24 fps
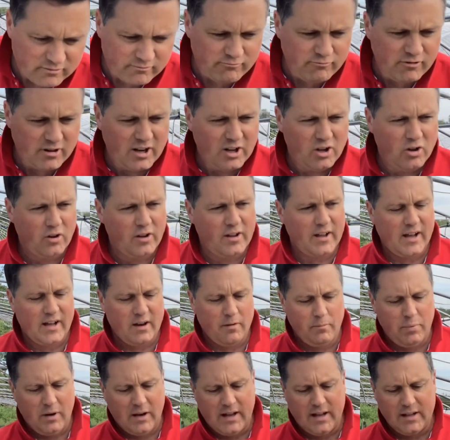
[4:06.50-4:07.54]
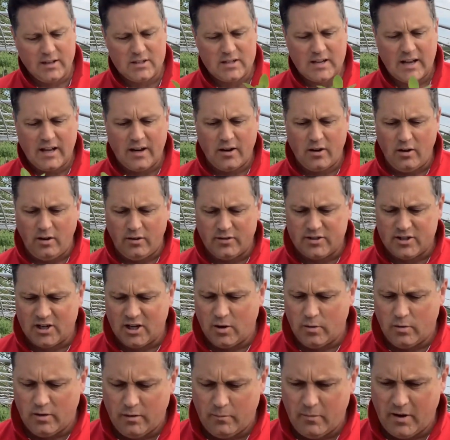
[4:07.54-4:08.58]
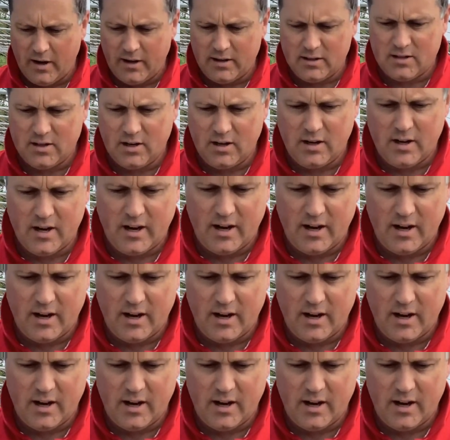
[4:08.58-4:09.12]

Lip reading: really good garden plant and also an amazing